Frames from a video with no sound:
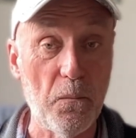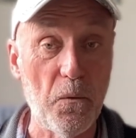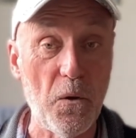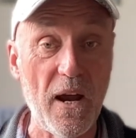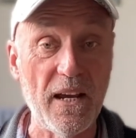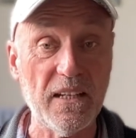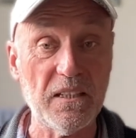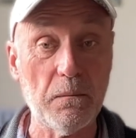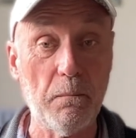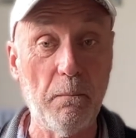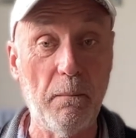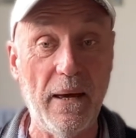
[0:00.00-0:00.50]

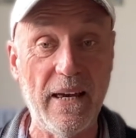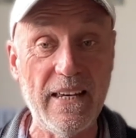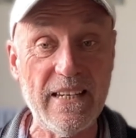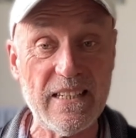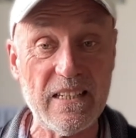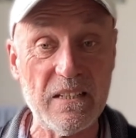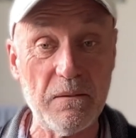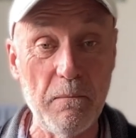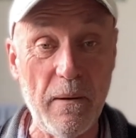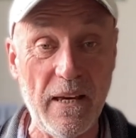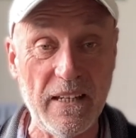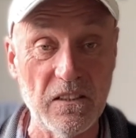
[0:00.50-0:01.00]
brass
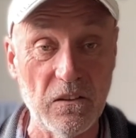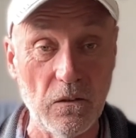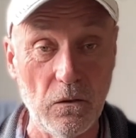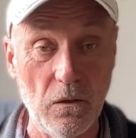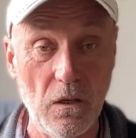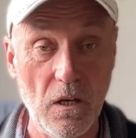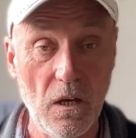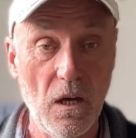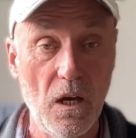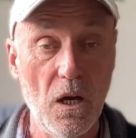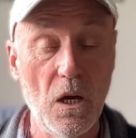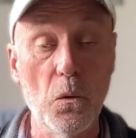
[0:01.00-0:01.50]
base metal,
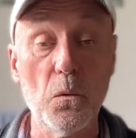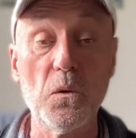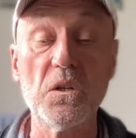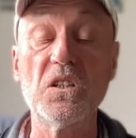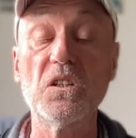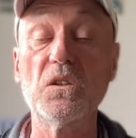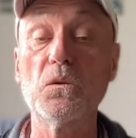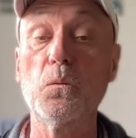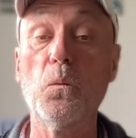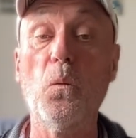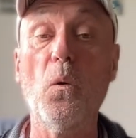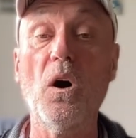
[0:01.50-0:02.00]

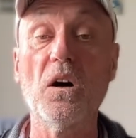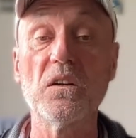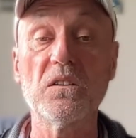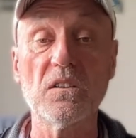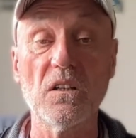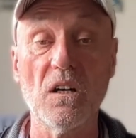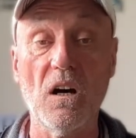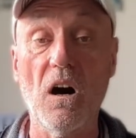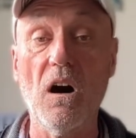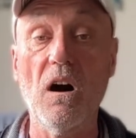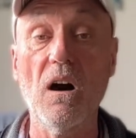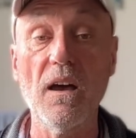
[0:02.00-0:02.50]
which is what
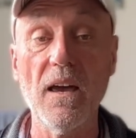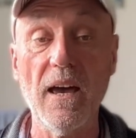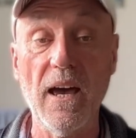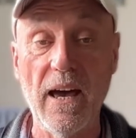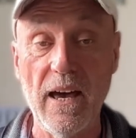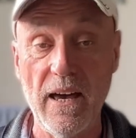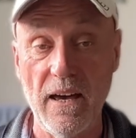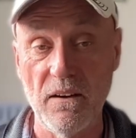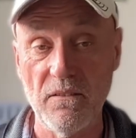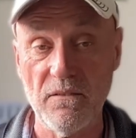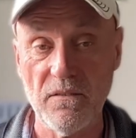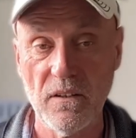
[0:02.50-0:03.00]
I
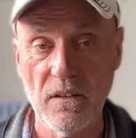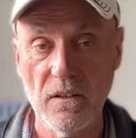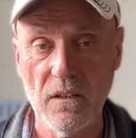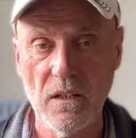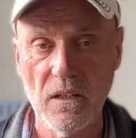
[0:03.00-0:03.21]
have.